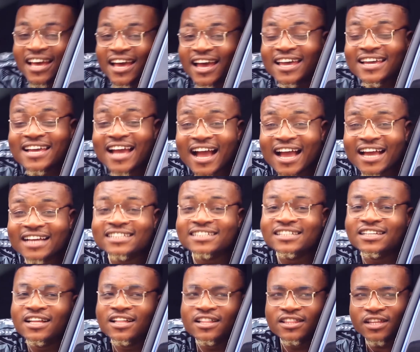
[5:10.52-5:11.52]
Hey
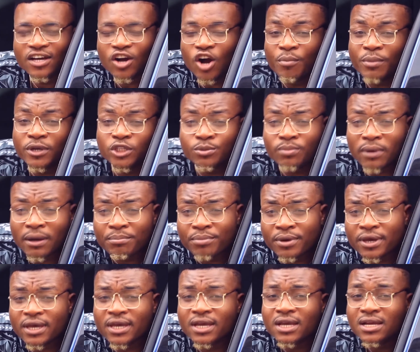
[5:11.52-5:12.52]
guys, they call me
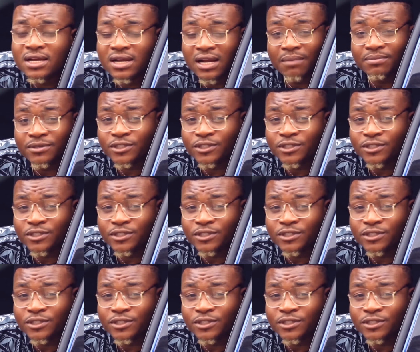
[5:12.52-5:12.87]
Jumabee.